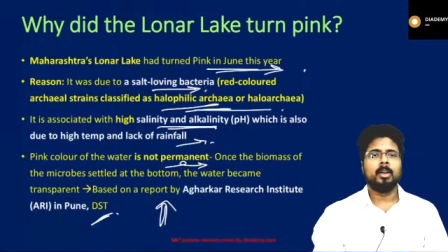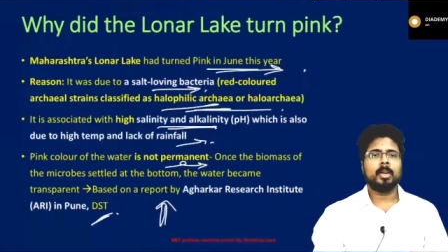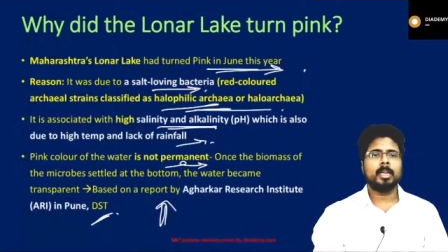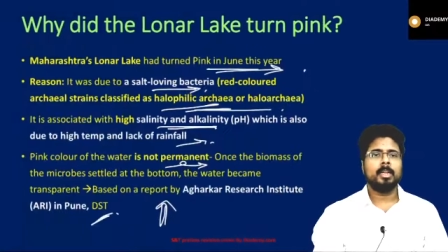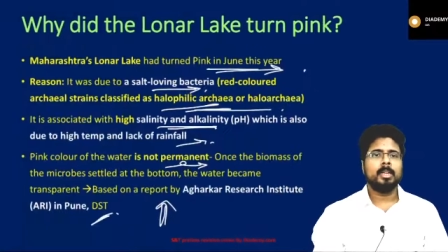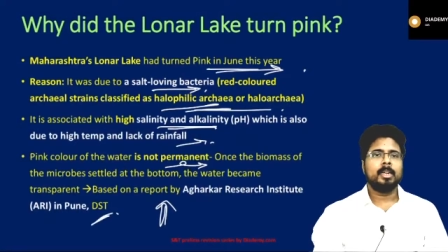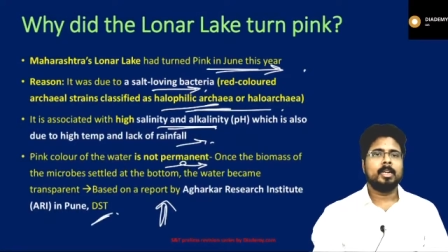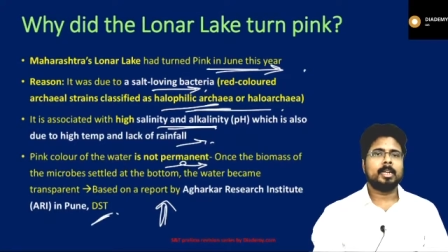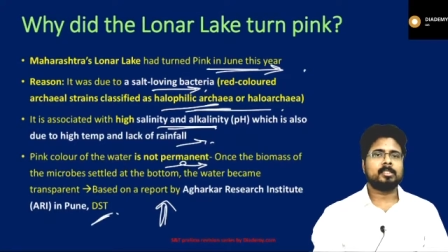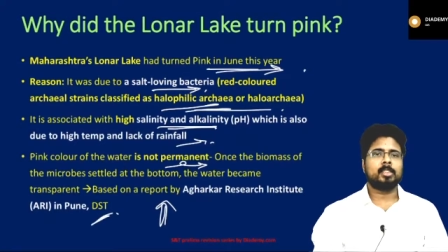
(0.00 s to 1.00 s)
Okay,
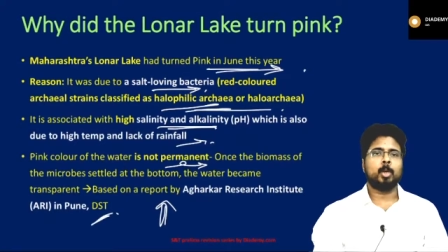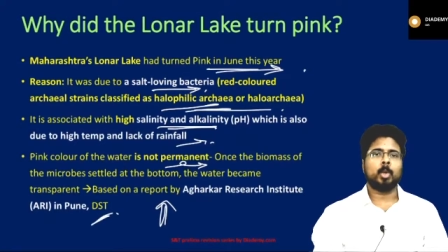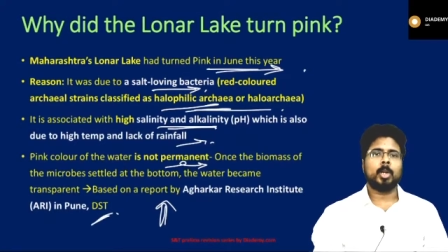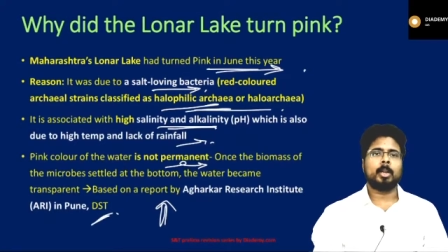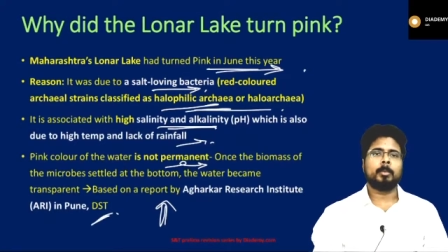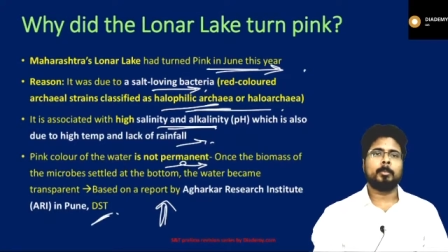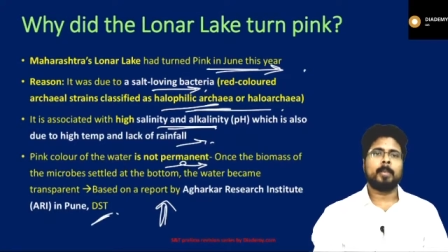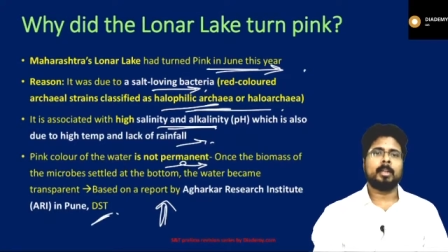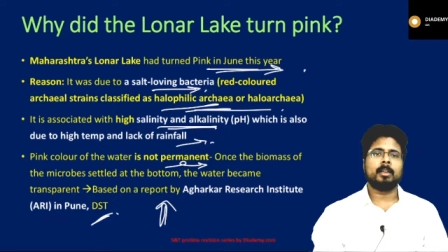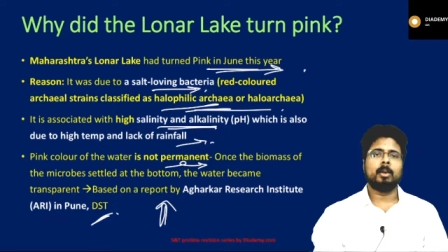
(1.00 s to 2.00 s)
next Lonar
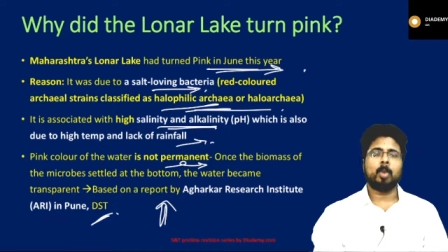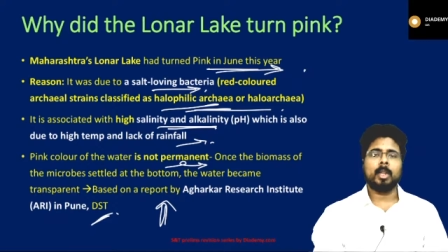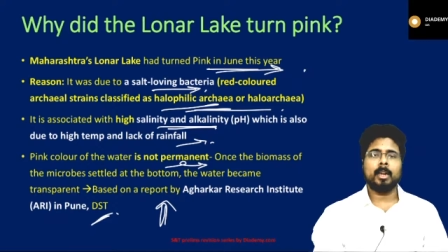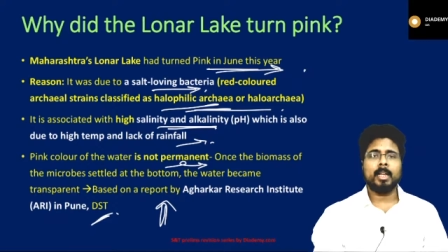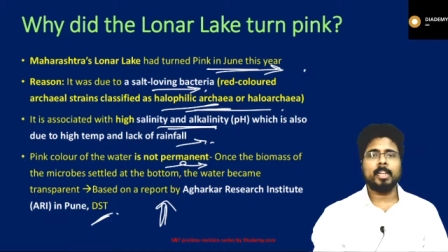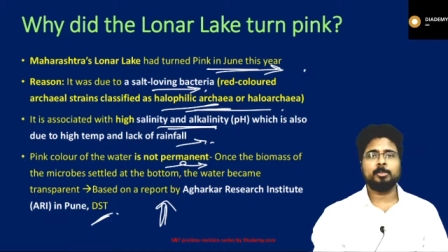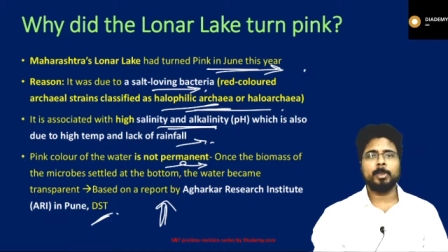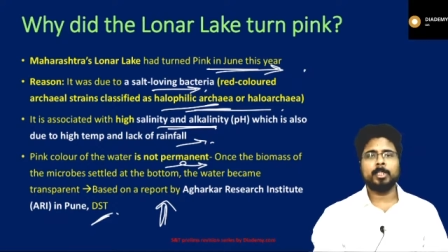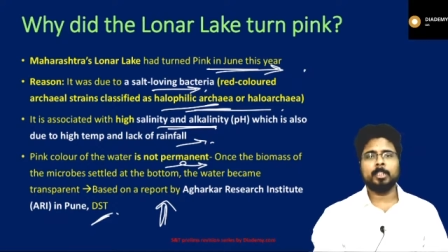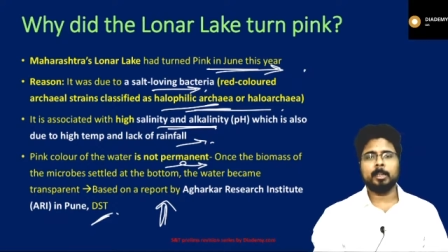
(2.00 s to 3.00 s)
Pink. Lonar Lake has
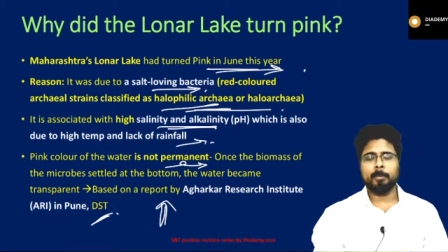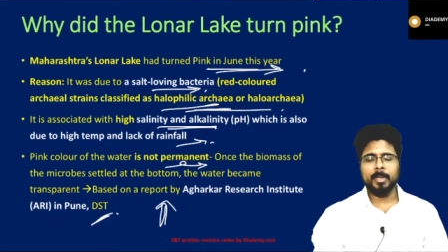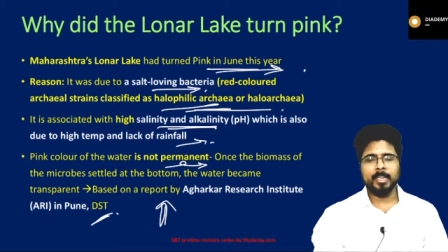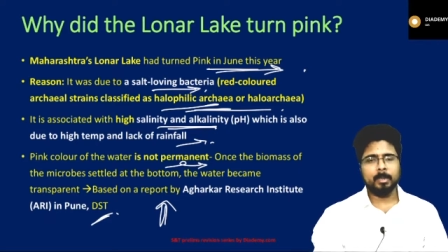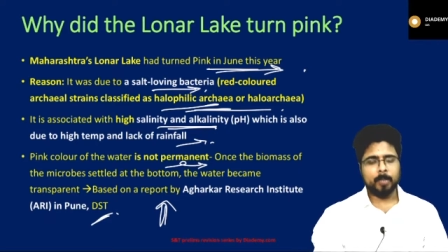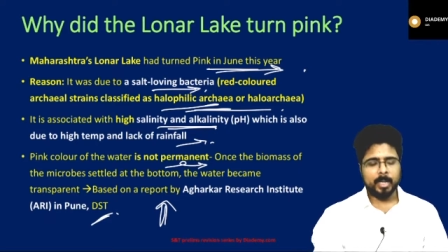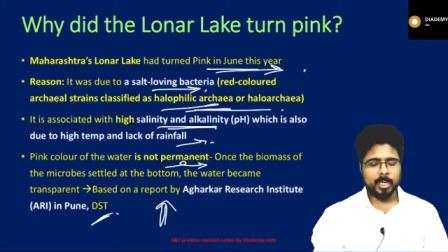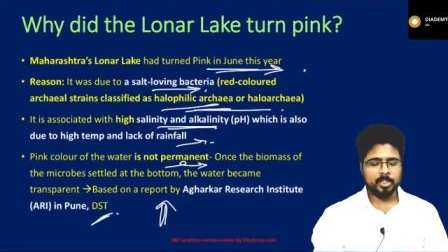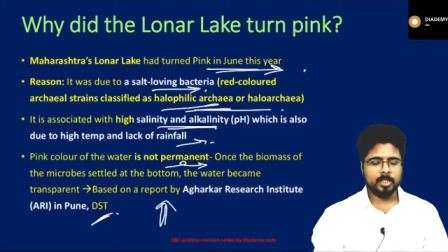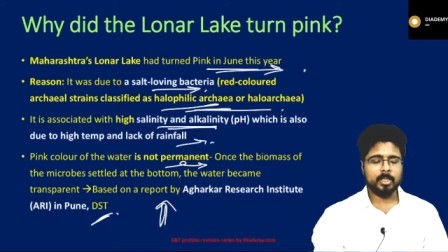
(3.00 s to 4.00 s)
been turning pink in
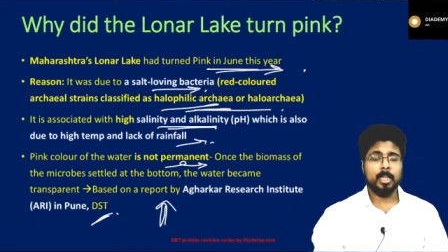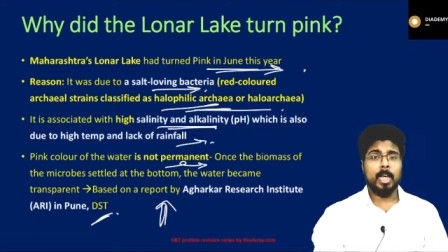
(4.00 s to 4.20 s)
Maharashtra.